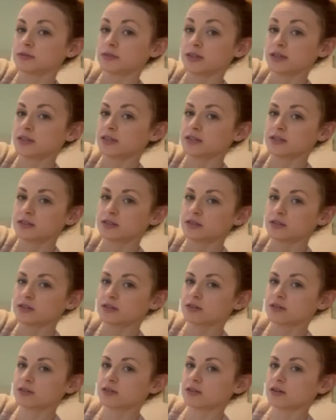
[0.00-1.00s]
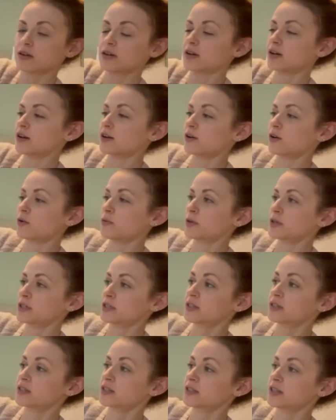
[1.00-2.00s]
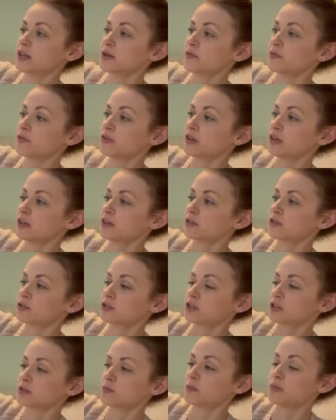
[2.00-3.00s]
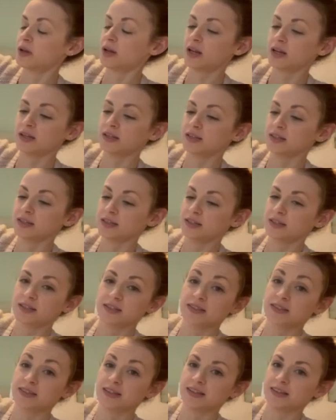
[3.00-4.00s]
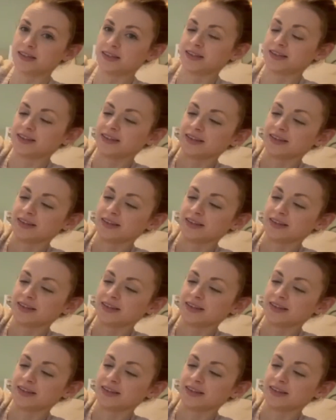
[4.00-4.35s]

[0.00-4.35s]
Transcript: It's always the same thing, you just blend it and it's done.